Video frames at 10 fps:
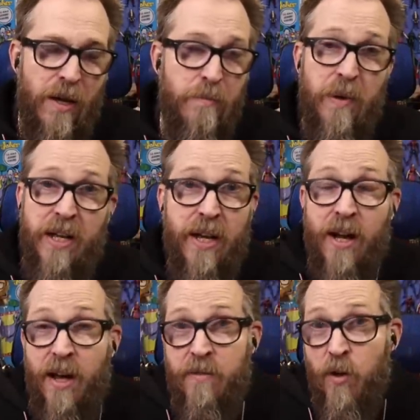But again,
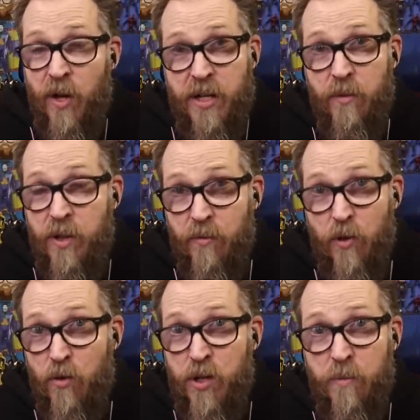I have no idea what the
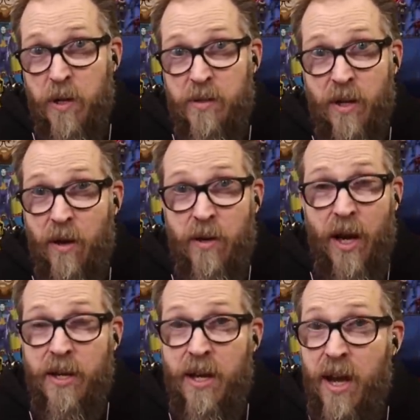viewership is. I,
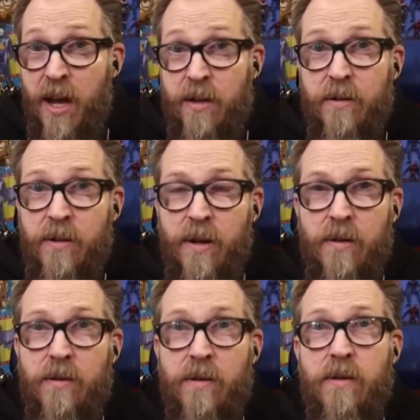I can't
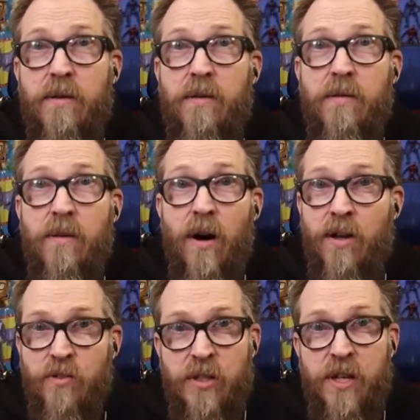
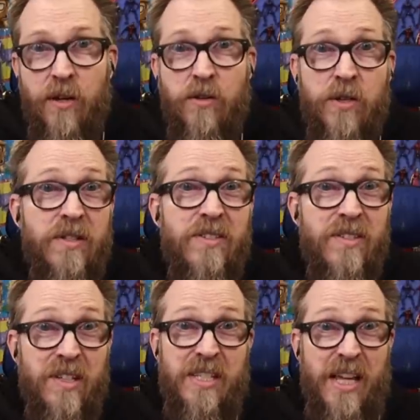honestly tell you this is
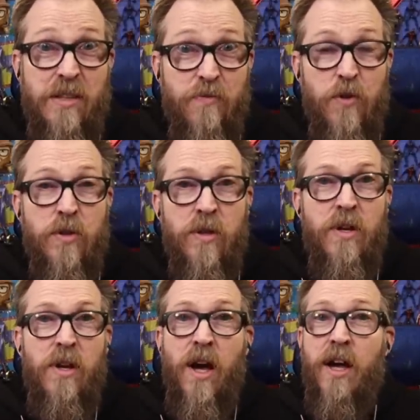successful.
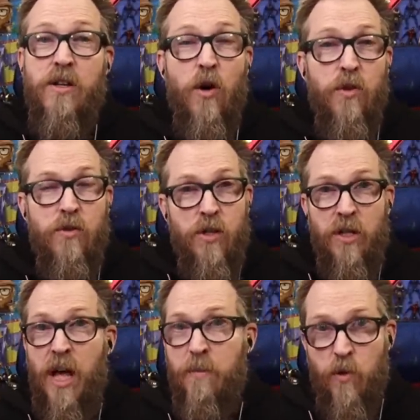I know there's a
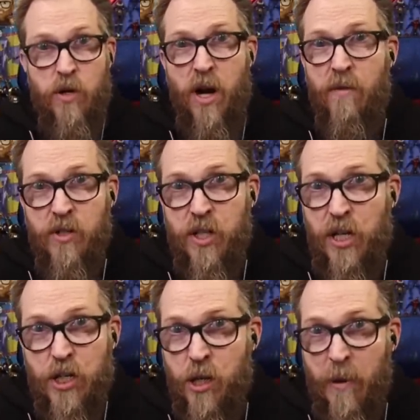lot more
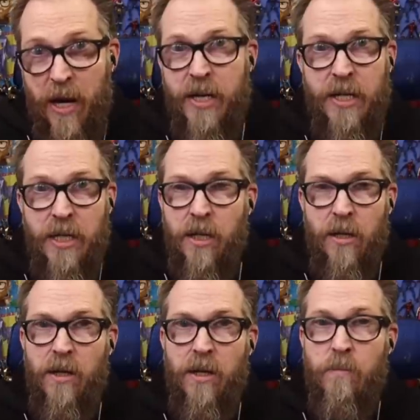conversation about it,
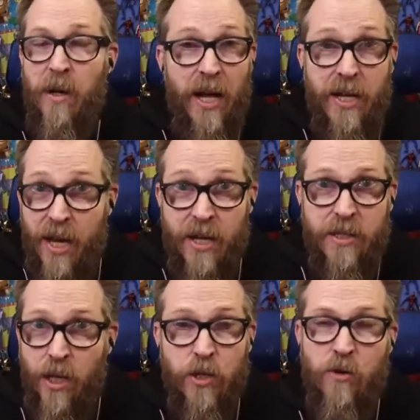but I can't
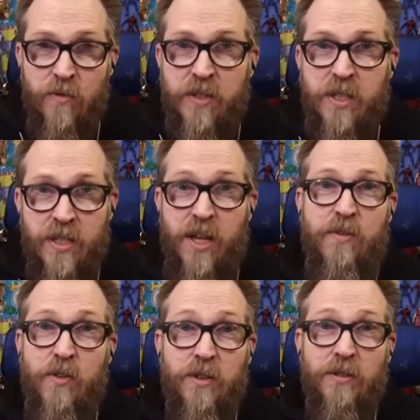tell you if it's
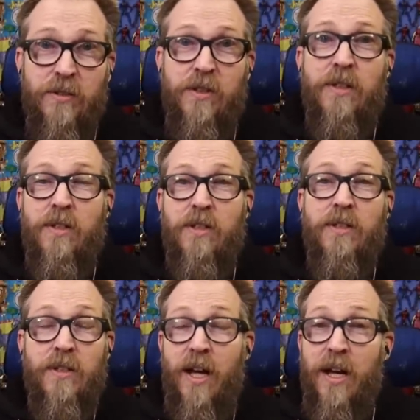successful.
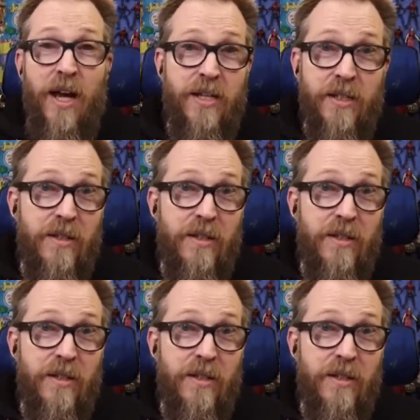I, I